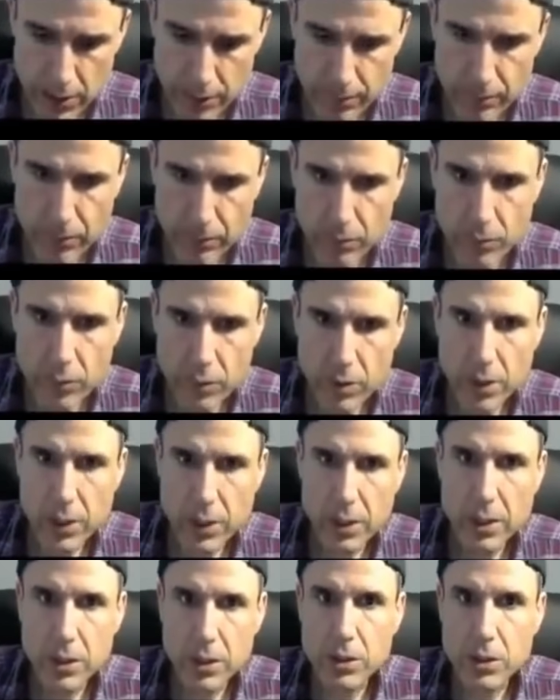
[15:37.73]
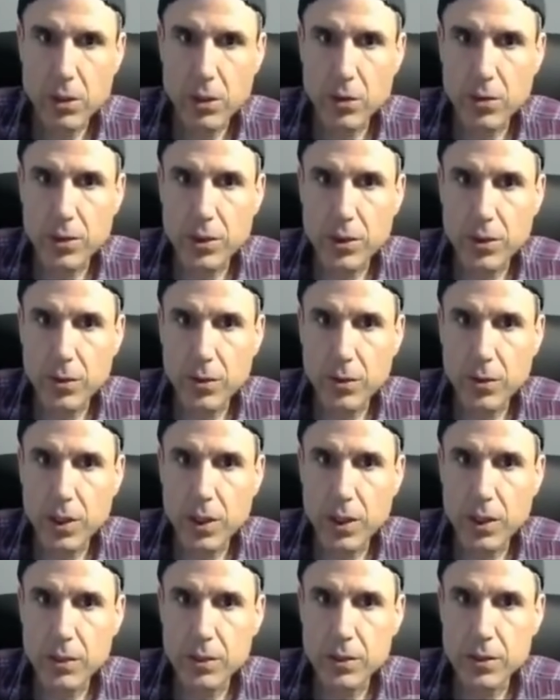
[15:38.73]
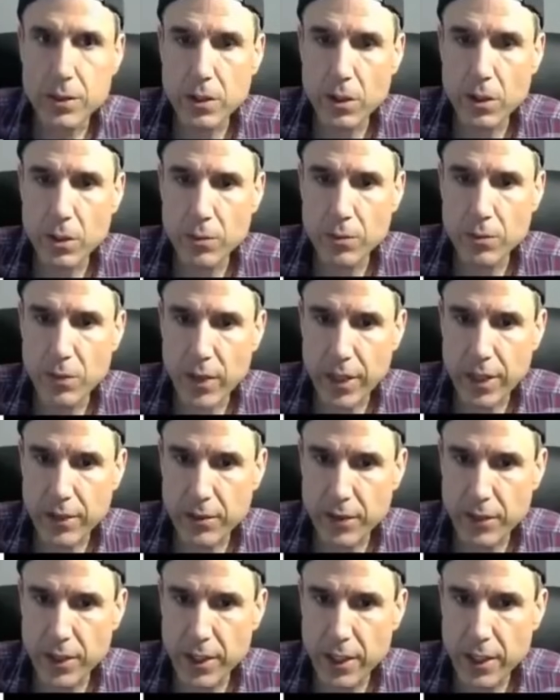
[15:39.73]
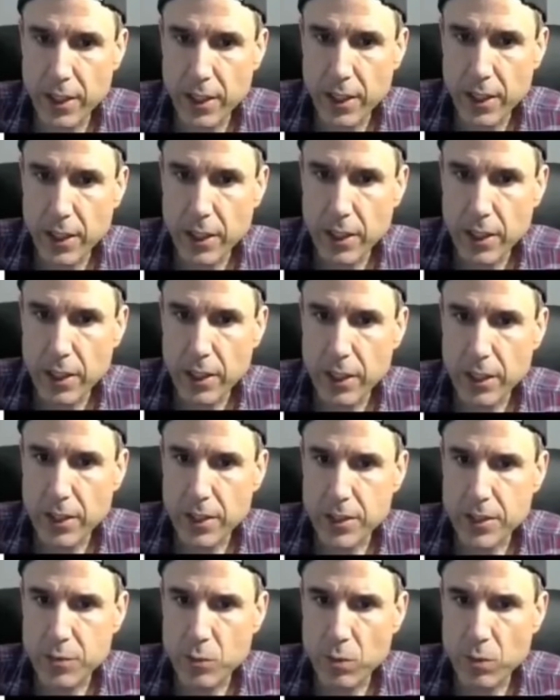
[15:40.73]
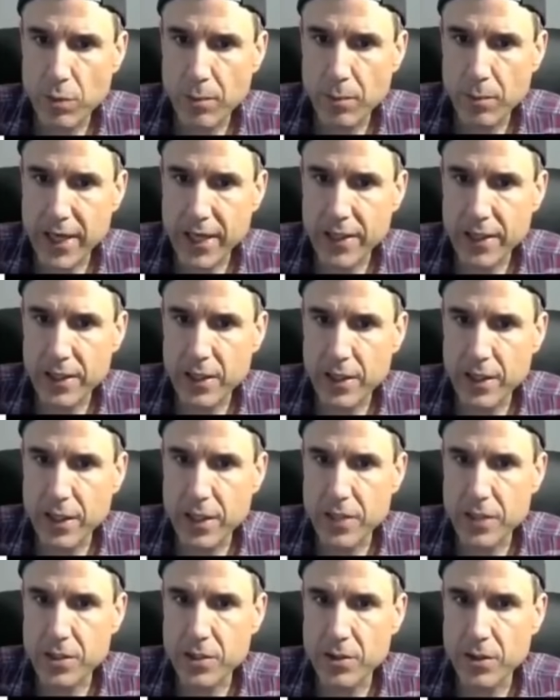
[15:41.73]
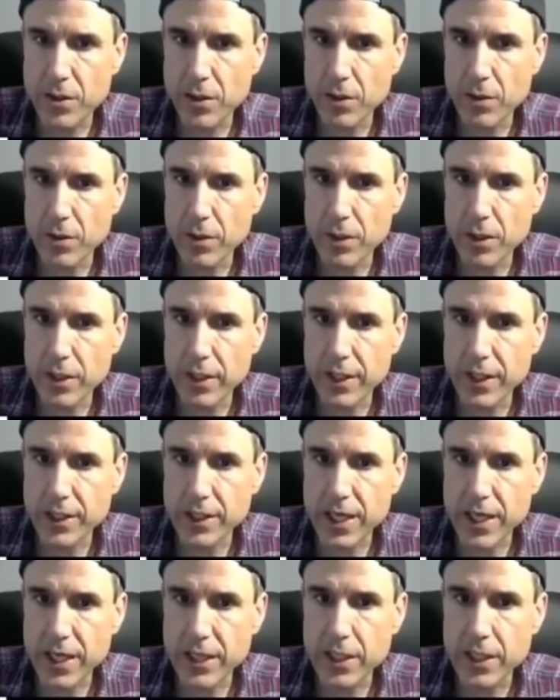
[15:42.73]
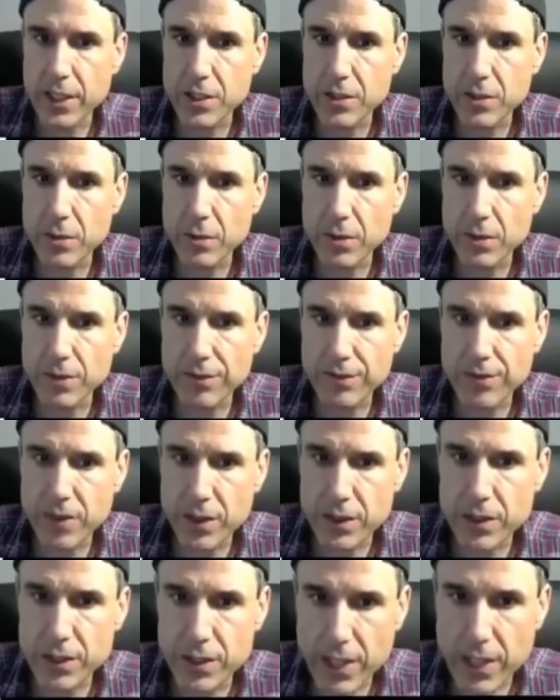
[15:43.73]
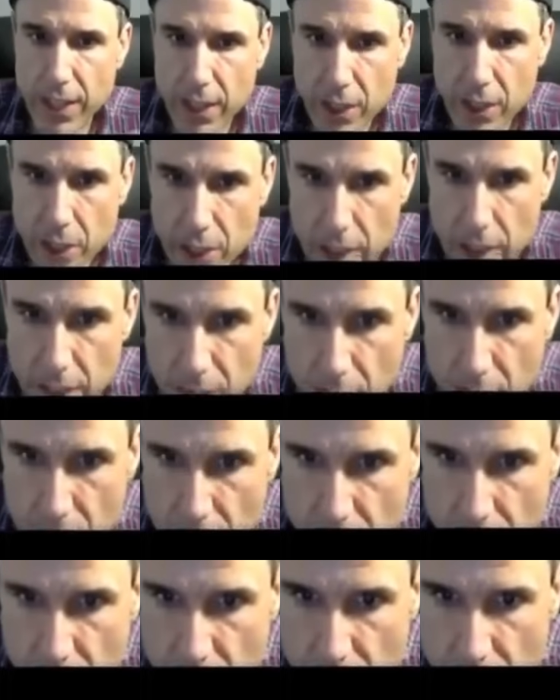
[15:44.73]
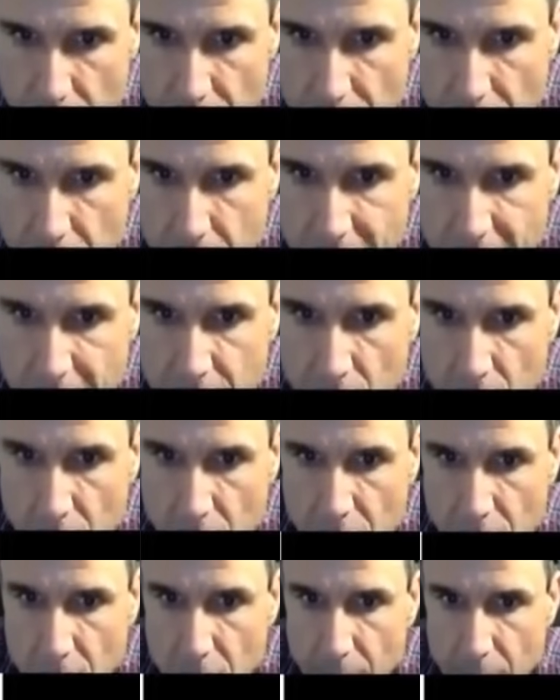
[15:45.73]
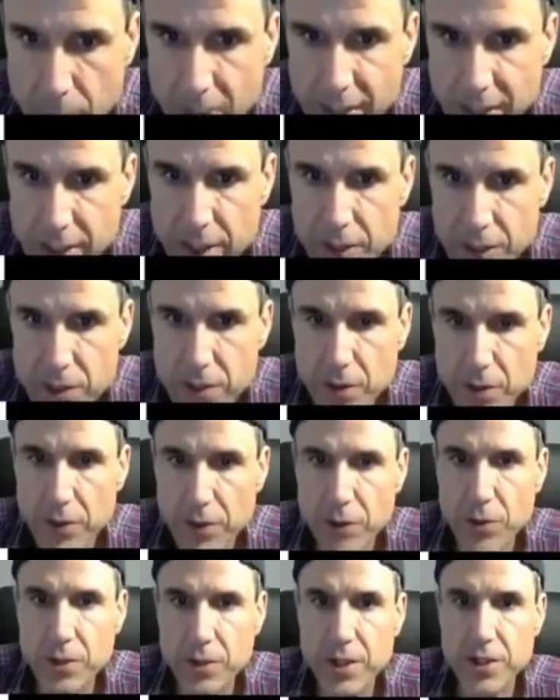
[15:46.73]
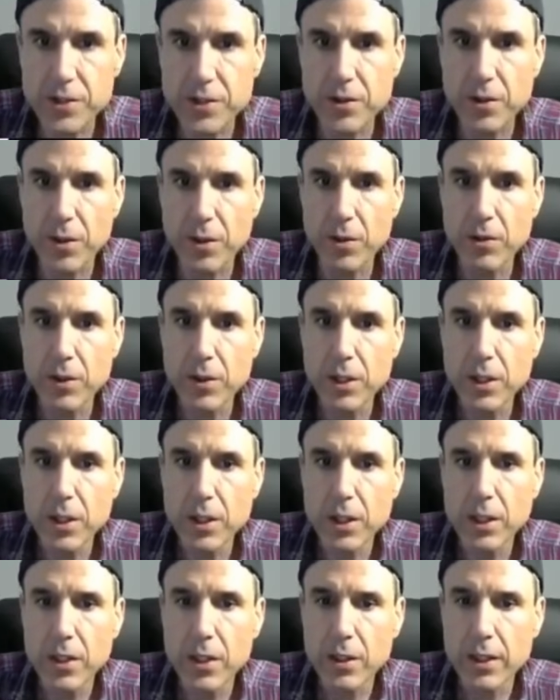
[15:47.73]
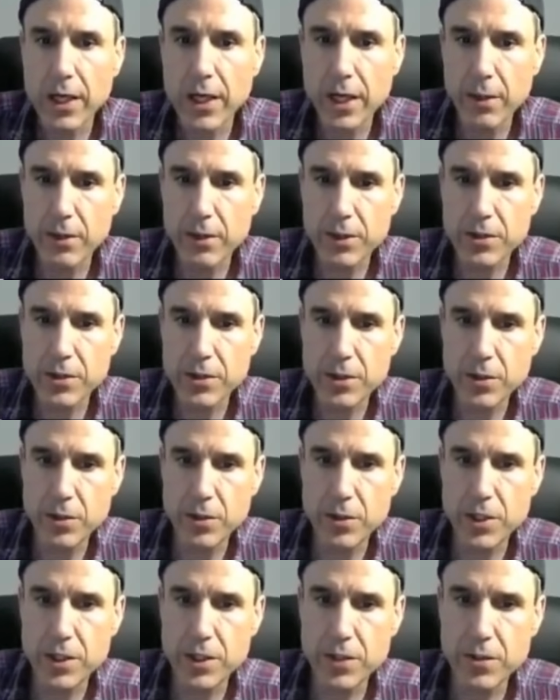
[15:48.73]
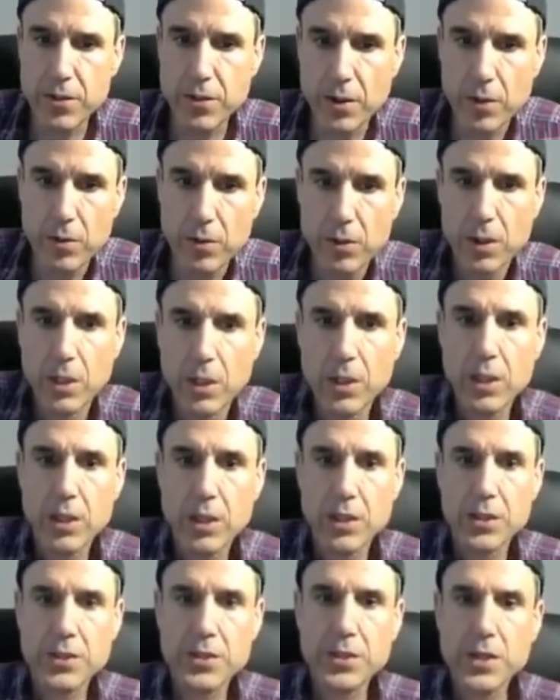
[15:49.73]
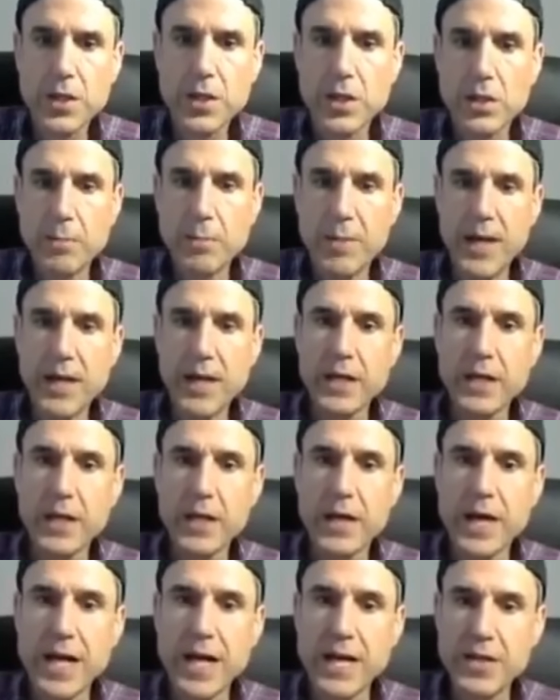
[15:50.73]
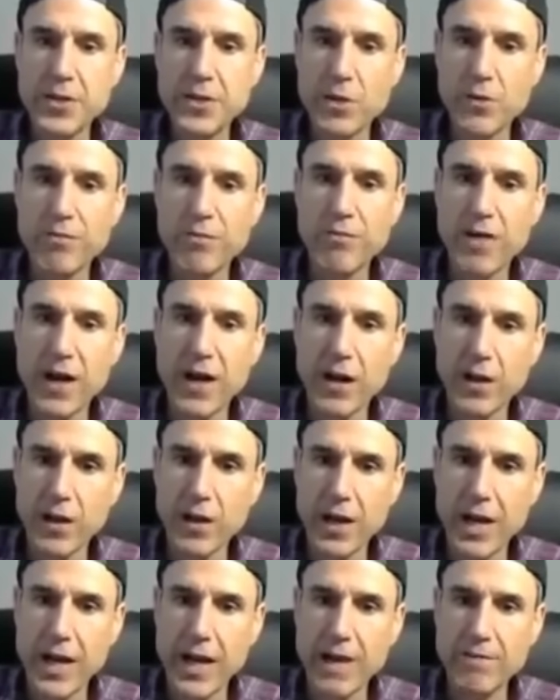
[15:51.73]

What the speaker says: Go to home directory. This will make a distro, an exact distro. What the fuck is that? Oh my god, make home. Oh, make distro. Do distro. Okay, let's do distro. This is gonna make an ISO file.